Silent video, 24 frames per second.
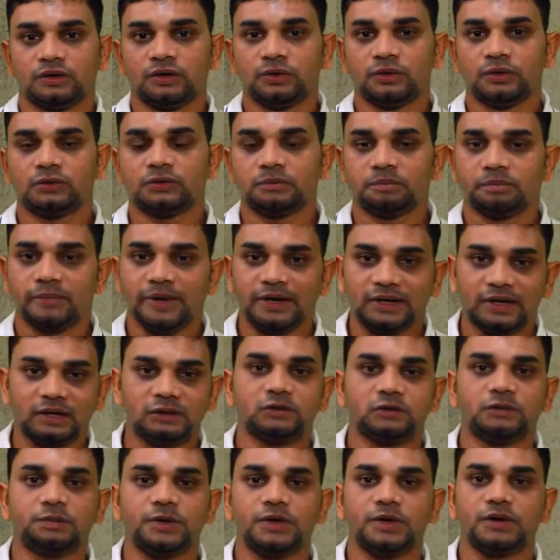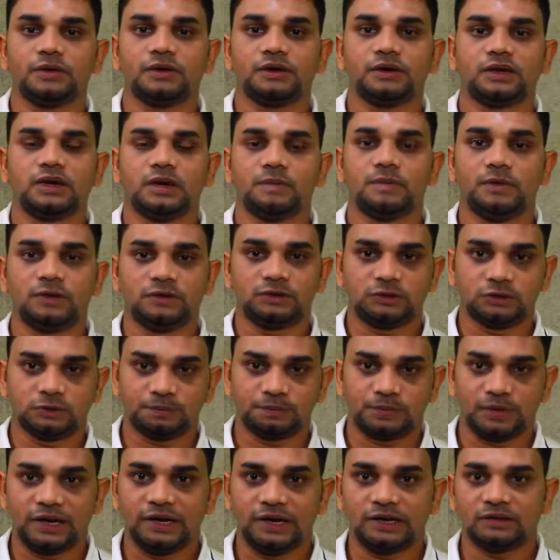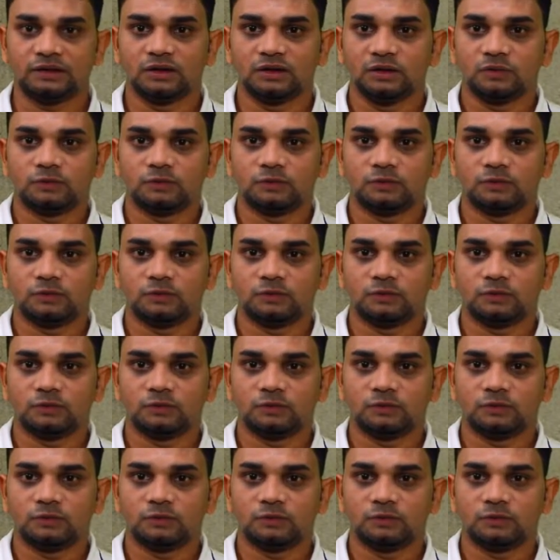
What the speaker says: Use Mendels periodic table to predict